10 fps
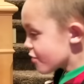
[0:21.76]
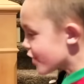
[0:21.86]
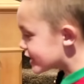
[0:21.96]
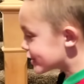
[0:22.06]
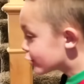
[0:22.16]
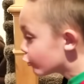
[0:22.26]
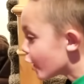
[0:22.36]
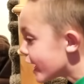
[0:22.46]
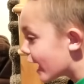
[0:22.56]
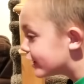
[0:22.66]
That's a
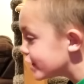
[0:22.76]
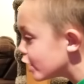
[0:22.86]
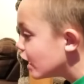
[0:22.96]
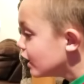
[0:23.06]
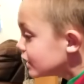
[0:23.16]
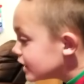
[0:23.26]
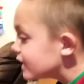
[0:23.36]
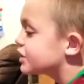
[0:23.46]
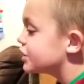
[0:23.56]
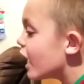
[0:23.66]
great idea.
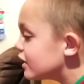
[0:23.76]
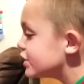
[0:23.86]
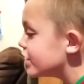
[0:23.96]
Let's challenge